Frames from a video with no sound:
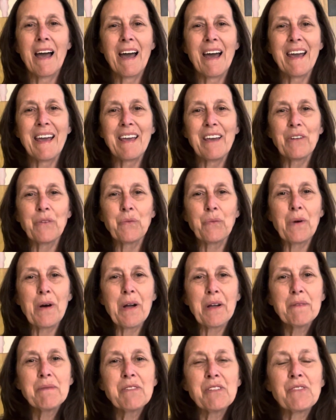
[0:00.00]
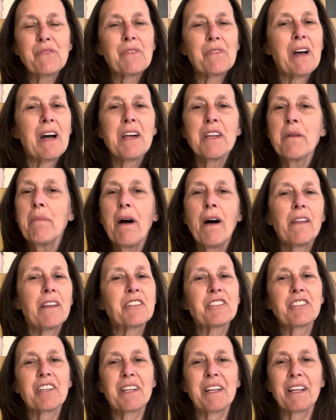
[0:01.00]
Hi, and welcome to
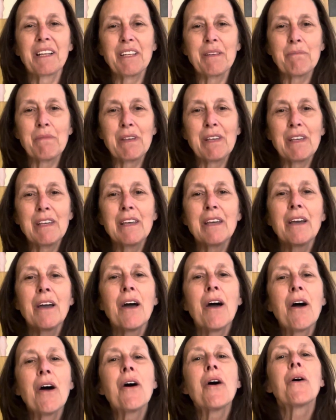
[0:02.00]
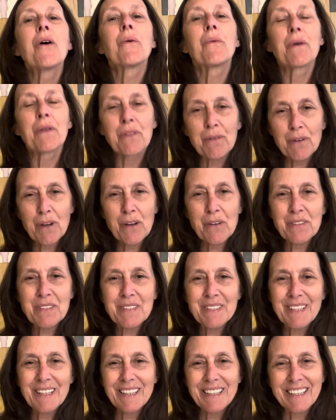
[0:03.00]
Unapologetically Me with your host,
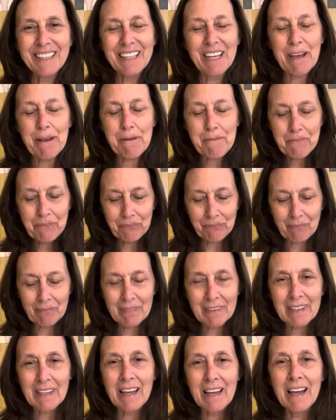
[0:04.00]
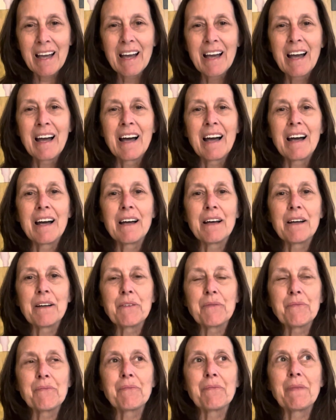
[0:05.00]
Kalila.
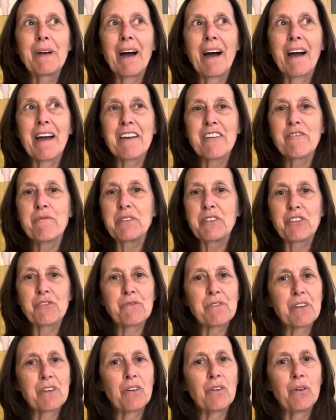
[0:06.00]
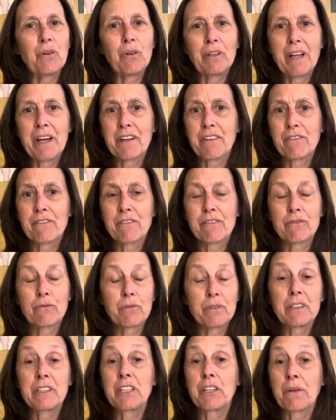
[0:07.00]
I've been doing a whole lot of
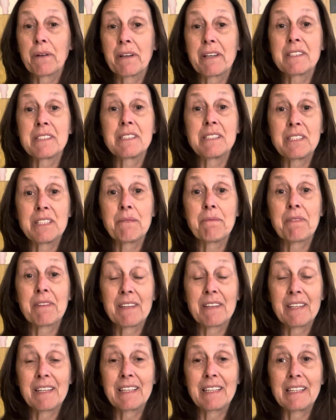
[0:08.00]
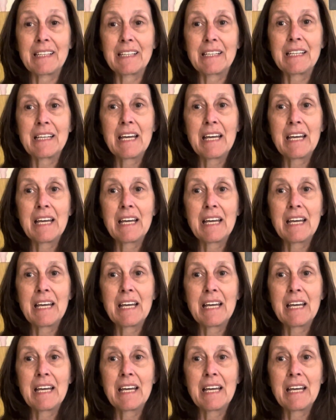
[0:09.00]
really crazy deep thinking,